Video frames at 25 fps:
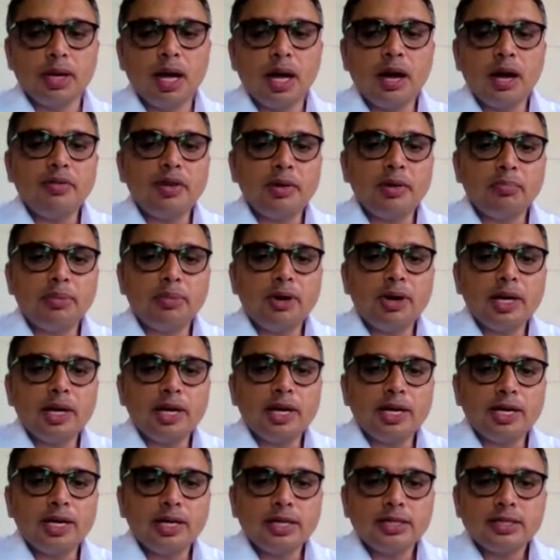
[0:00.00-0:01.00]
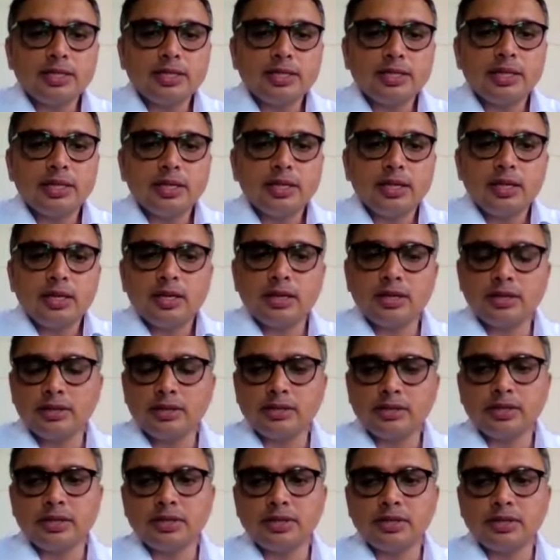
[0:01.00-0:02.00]
how important is it
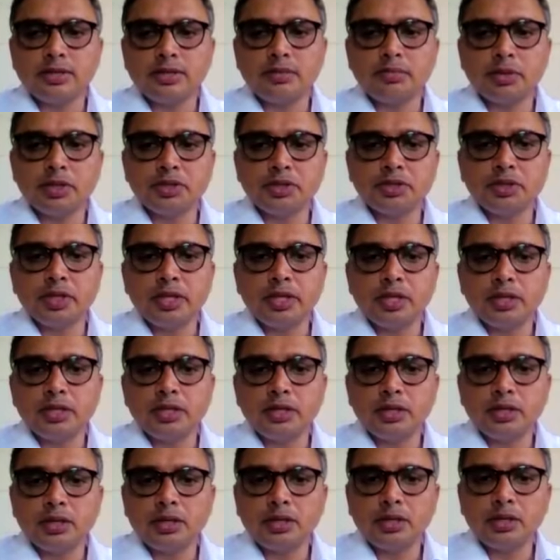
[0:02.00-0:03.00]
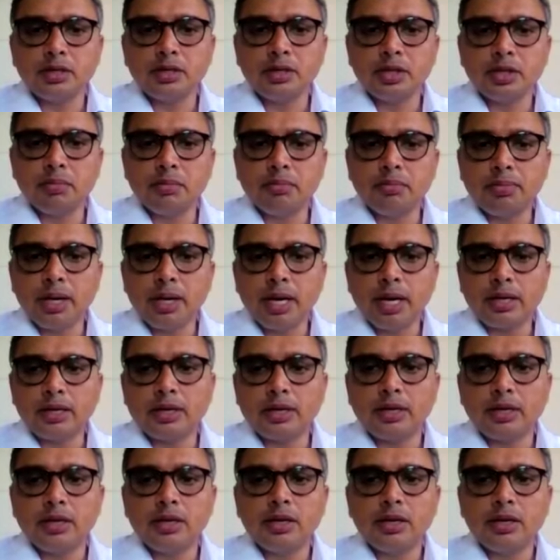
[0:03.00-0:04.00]
this measuring the impact
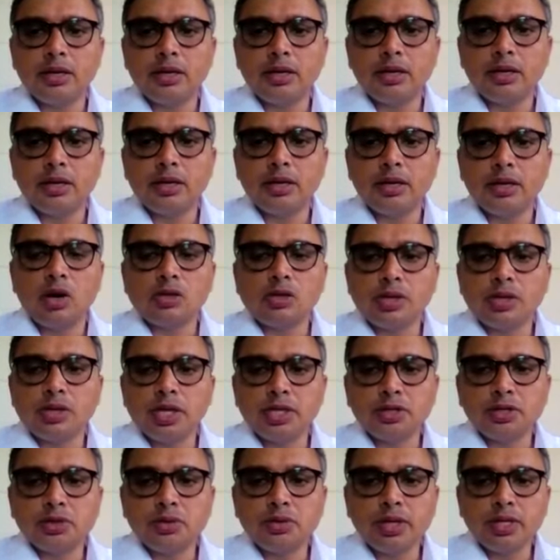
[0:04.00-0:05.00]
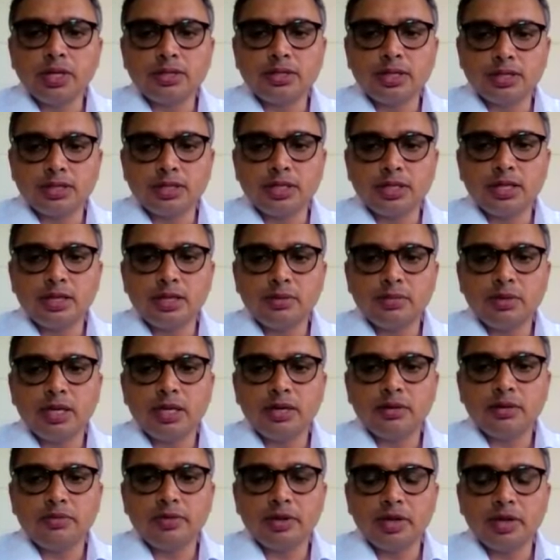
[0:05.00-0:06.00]
and also ensuring
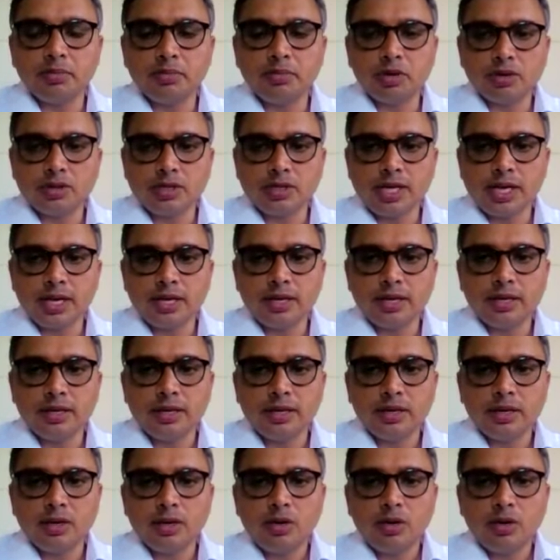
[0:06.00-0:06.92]
sustainability of any project?